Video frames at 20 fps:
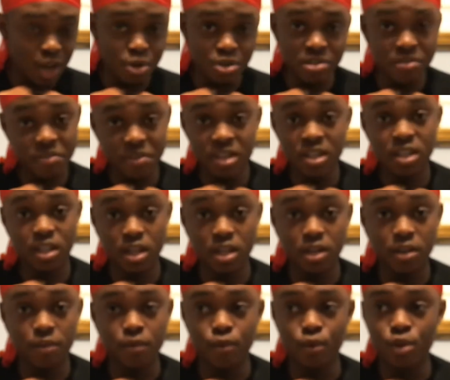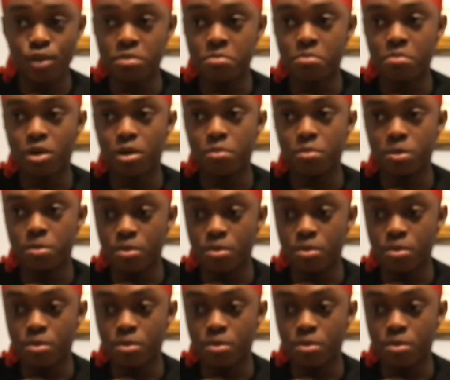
was thinking that they've forgotten about me.